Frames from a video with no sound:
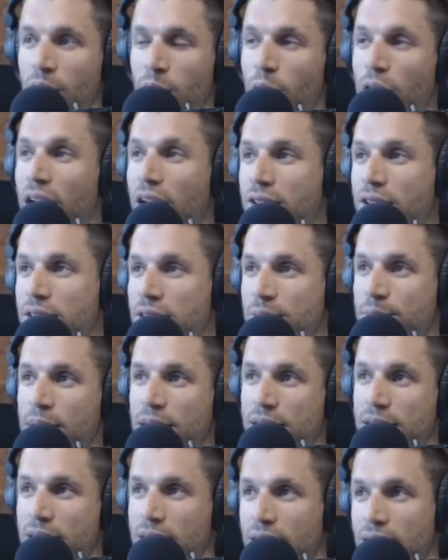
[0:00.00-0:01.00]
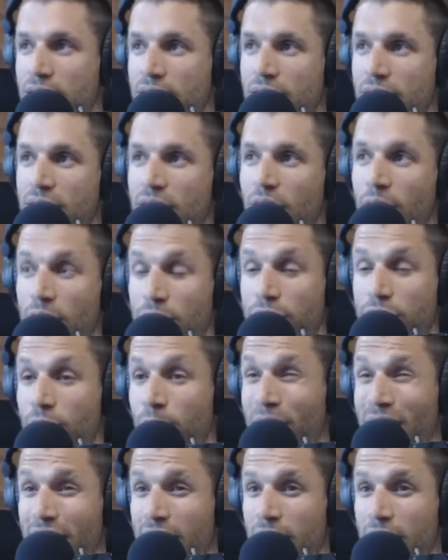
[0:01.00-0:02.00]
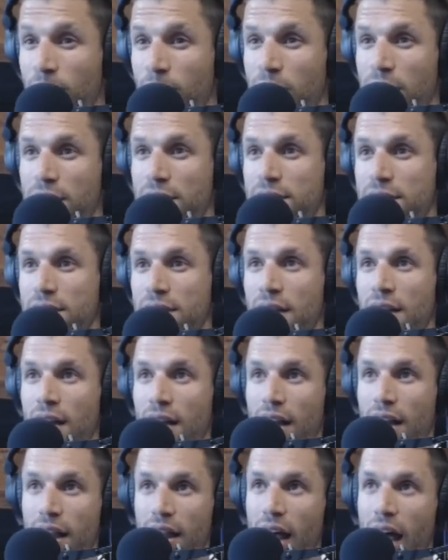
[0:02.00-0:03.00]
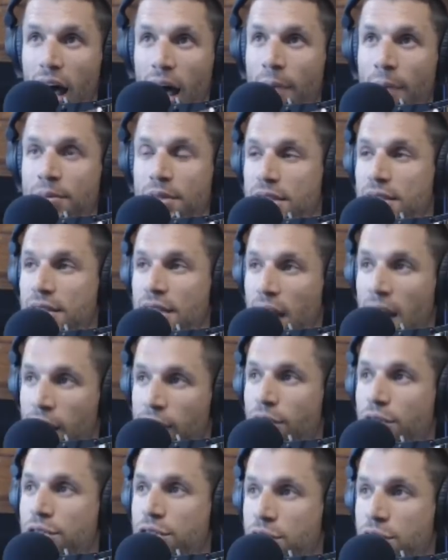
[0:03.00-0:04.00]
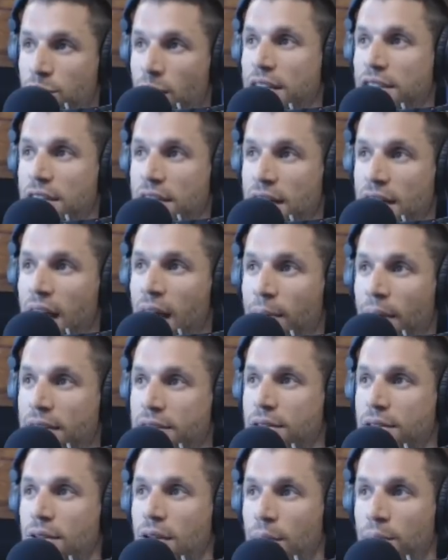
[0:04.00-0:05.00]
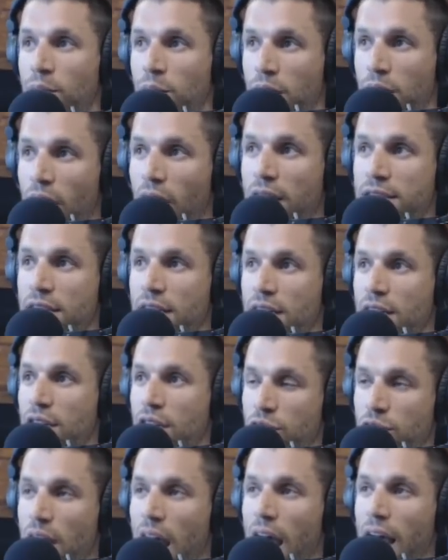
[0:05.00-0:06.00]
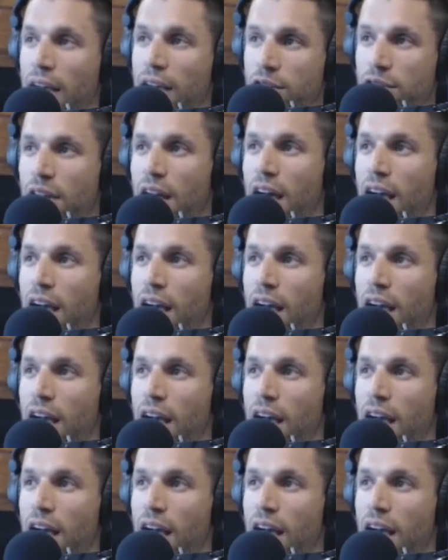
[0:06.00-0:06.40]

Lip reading: What else is missing? And for me, it was, I'm just never stretching that muscle. I'm causing it contract.